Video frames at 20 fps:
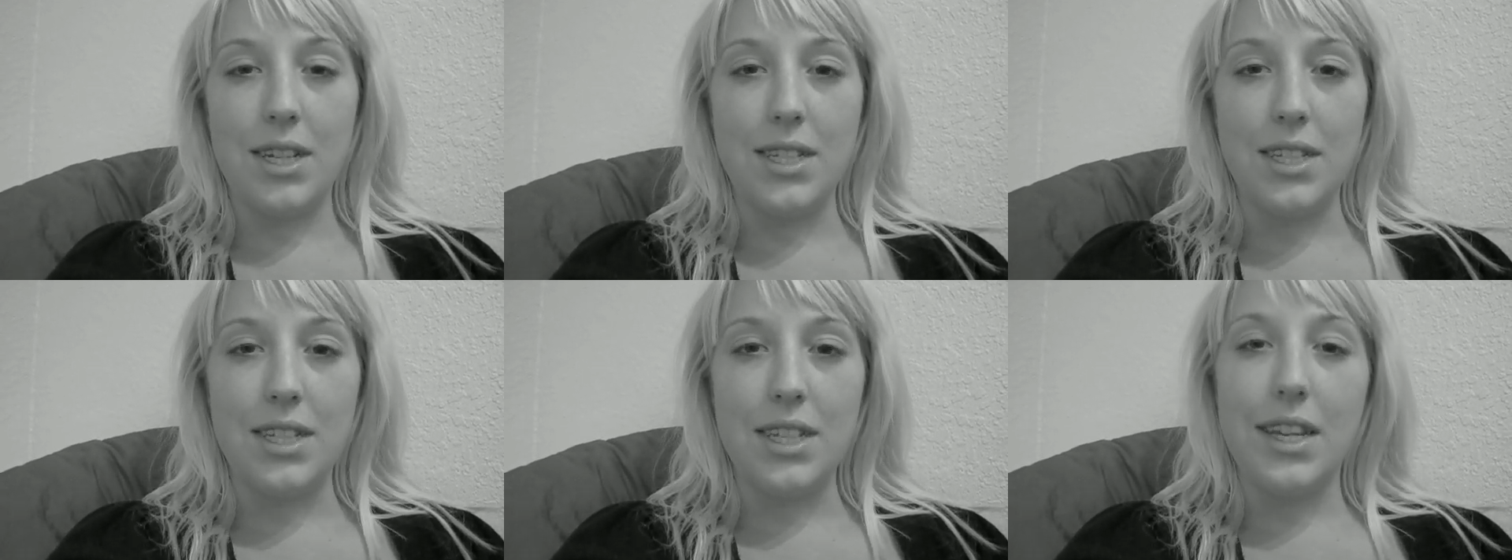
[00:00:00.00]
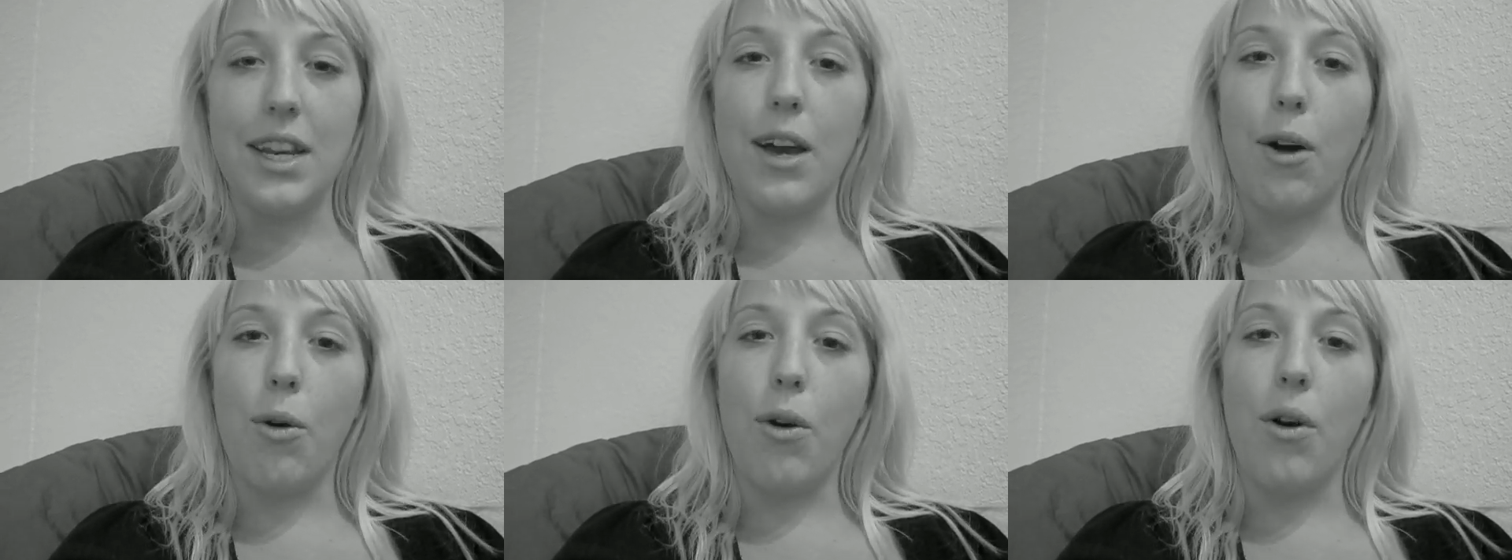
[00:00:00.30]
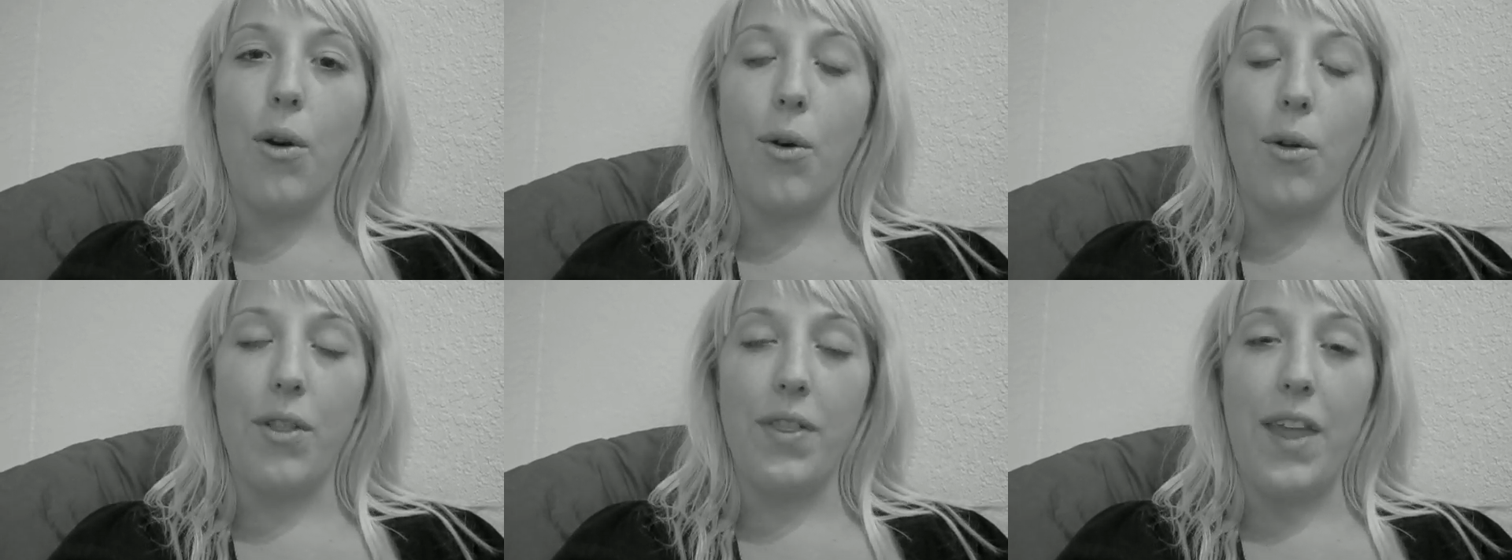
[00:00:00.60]
it did
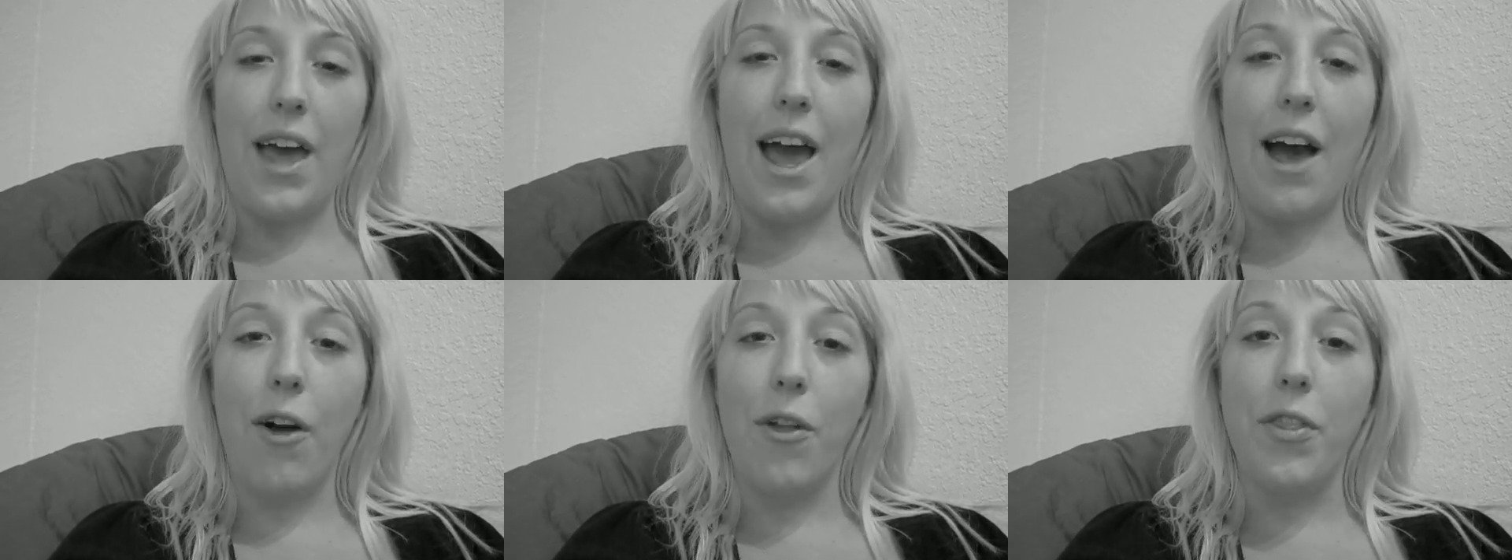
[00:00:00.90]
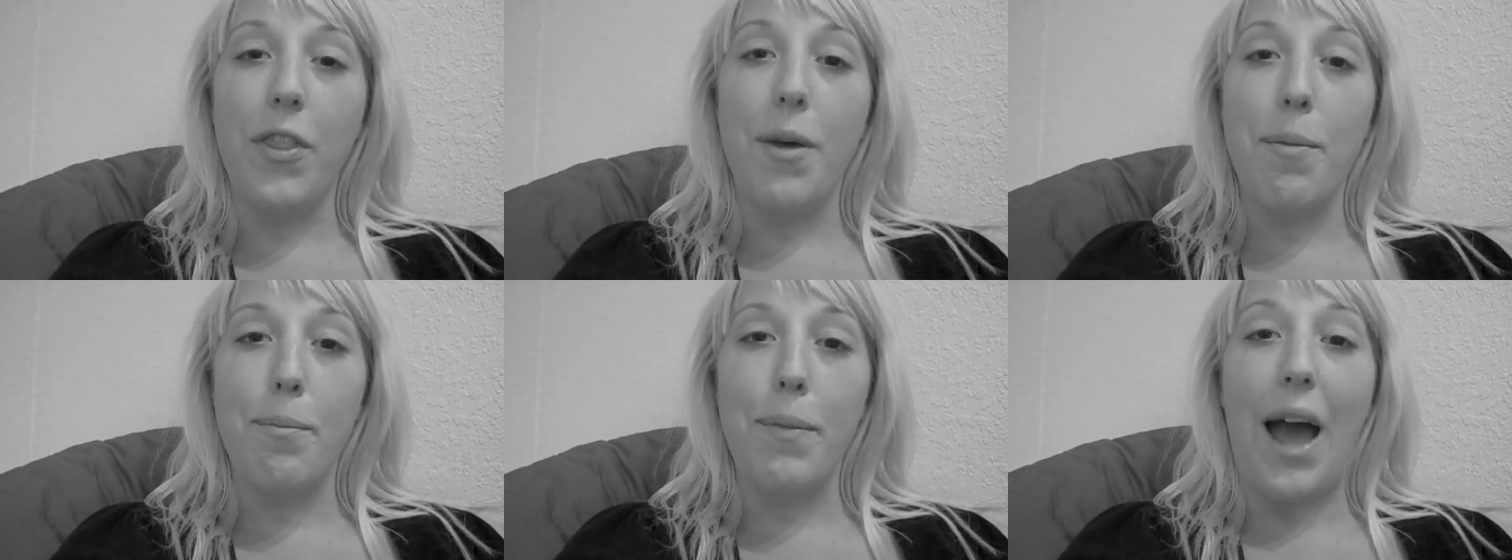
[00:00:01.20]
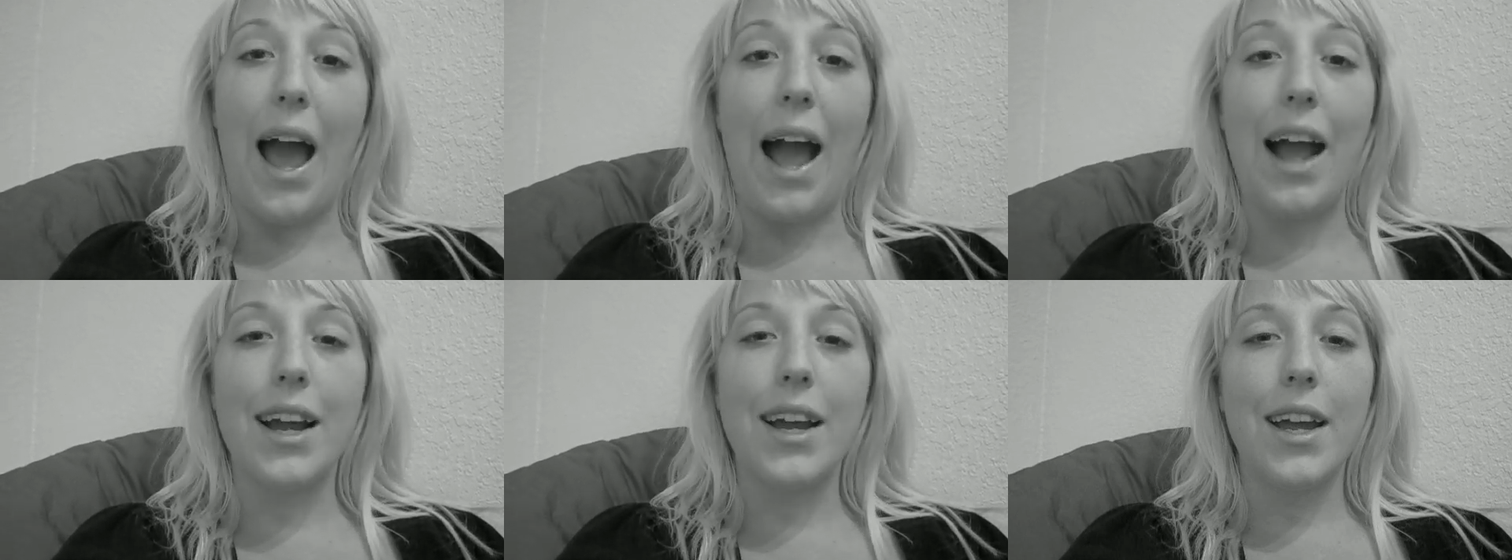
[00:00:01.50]
held them
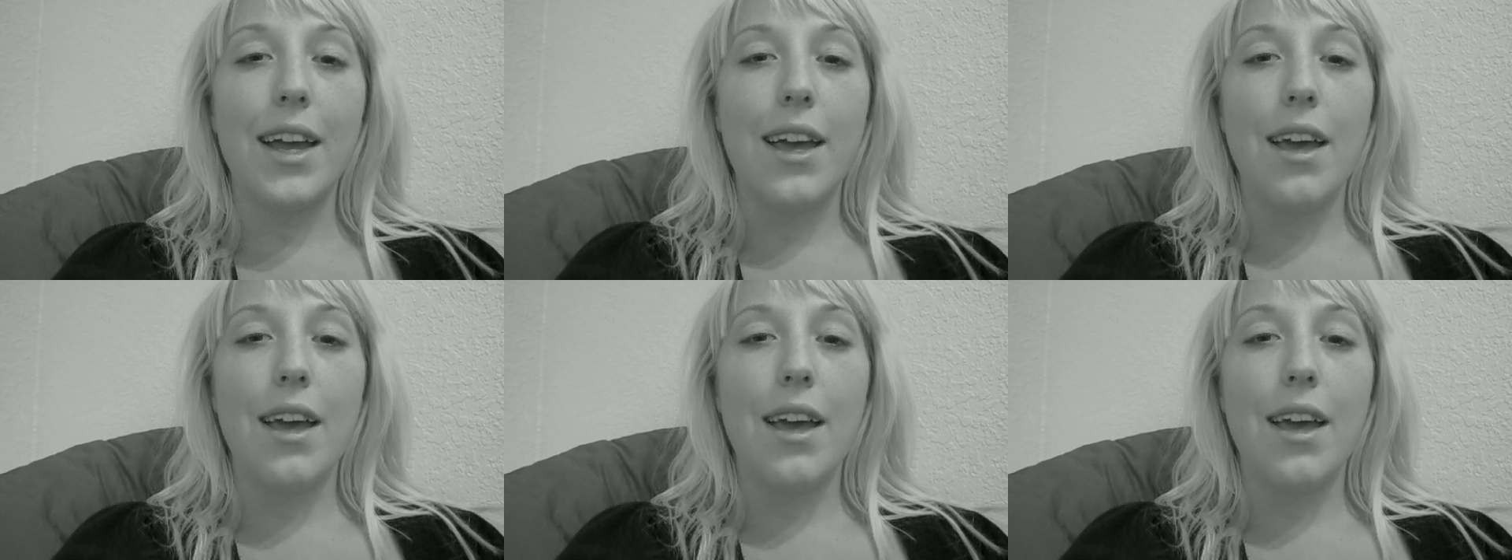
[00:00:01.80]
back.